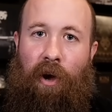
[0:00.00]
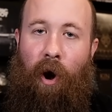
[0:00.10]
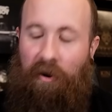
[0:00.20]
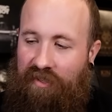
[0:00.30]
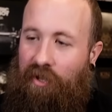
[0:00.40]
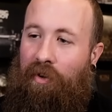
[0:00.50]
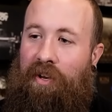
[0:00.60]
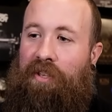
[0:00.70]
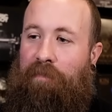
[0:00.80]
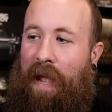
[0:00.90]
are still
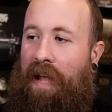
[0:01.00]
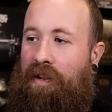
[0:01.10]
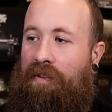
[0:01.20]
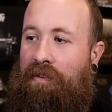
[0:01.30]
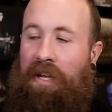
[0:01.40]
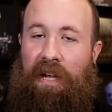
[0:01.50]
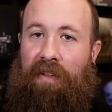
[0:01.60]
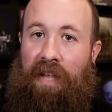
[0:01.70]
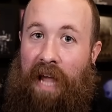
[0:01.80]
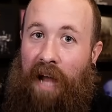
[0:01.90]
into this band and
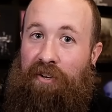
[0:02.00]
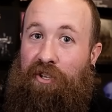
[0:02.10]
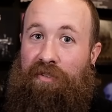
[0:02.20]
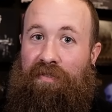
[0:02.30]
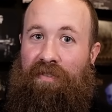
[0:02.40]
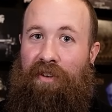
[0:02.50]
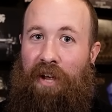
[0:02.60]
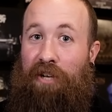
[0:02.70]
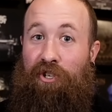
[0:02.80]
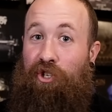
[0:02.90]
they kind of just
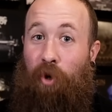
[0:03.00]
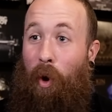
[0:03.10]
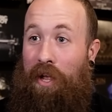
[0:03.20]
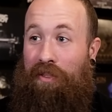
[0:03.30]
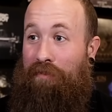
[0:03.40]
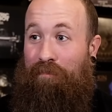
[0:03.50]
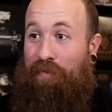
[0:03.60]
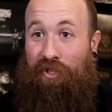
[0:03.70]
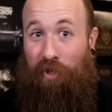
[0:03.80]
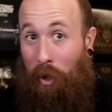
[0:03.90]
enjoy the
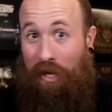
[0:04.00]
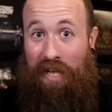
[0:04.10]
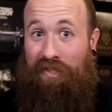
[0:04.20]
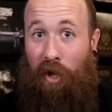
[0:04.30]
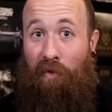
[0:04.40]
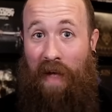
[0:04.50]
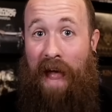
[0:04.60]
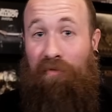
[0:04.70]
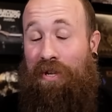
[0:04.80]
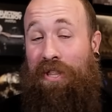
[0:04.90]
circus of
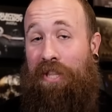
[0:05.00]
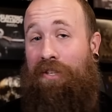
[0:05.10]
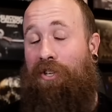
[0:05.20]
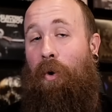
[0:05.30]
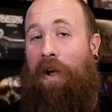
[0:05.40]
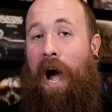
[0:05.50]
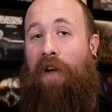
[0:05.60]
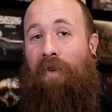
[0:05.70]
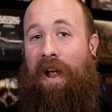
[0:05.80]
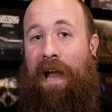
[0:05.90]
everything that's going
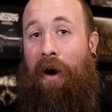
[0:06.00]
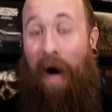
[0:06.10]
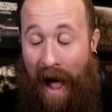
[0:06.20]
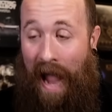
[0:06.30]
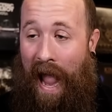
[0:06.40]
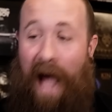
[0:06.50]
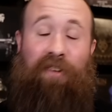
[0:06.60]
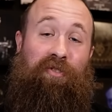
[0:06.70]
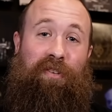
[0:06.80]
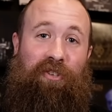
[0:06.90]
on right now. I
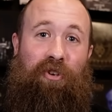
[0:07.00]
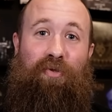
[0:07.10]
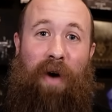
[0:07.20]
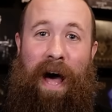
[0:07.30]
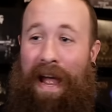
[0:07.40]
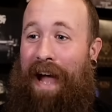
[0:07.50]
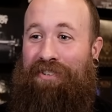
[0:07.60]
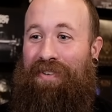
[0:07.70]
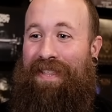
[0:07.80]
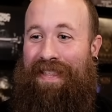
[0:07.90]
actually do. I
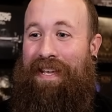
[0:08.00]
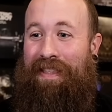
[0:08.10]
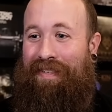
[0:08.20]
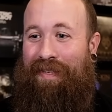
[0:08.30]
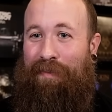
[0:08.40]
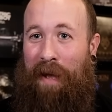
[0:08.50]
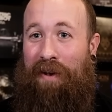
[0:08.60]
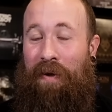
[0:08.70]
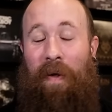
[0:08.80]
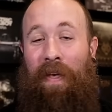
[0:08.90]
actually think this has
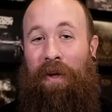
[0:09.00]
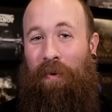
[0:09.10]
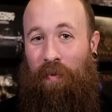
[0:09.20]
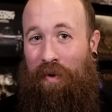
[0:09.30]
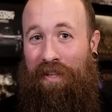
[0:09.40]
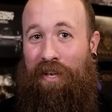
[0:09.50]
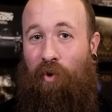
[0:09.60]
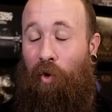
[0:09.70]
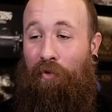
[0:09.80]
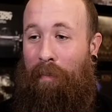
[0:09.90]
been really
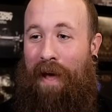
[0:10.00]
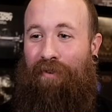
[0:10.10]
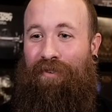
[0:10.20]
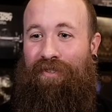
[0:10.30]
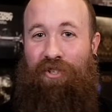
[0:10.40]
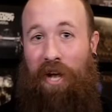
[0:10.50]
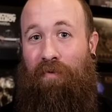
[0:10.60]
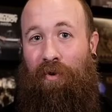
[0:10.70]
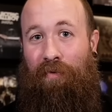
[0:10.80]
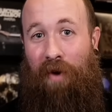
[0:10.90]
cool for metal in
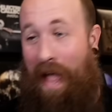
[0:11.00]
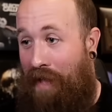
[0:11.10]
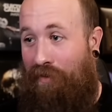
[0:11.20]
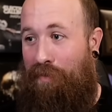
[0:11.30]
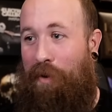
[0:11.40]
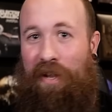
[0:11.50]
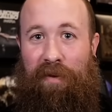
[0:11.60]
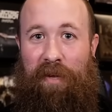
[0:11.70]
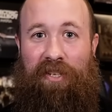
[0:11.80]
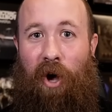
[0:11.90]
general for everybody
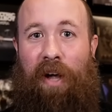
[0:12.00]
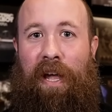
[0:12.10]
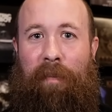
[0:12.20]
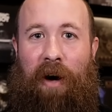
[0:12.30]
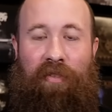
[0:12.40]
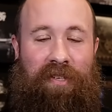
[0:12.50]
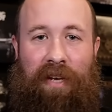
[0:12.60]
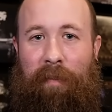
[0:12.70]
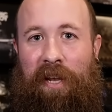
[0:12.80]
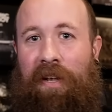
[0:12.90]
to be talking about this.
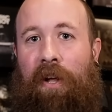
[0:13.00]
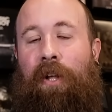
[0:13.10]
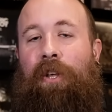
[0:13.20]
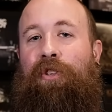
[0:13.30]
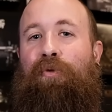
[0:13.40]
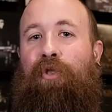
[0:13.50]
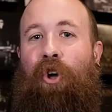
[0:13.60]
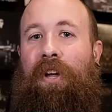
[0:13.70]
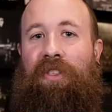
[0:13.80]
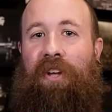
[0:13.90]
And I mean, you
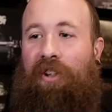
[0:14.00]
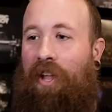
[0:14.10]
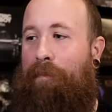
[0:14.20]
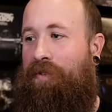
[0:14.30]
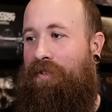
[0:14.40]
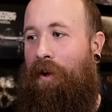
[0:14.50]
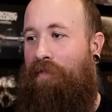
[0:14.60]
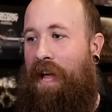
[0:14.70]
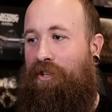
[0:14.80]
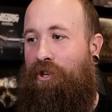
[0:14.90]
look at the clips of
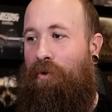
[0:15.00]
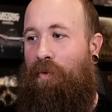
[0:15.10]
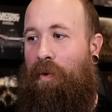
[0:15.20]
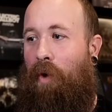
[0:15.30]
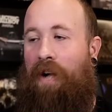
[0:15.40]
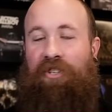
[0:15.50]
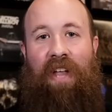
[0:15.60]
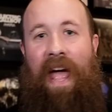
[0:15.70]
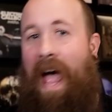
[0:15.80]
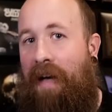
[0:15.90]
that show that we watch and
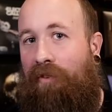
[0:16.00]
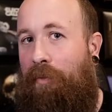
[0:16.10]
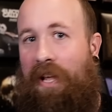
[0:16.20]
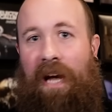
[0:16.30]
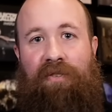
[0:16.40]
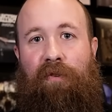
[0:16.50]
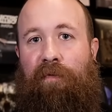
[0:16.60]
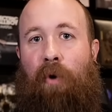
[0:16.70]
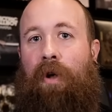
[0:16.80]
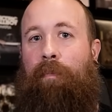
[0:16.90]
everybody has their
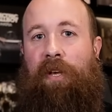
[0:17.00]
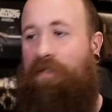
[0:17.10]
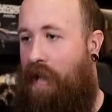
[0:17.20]
phone up because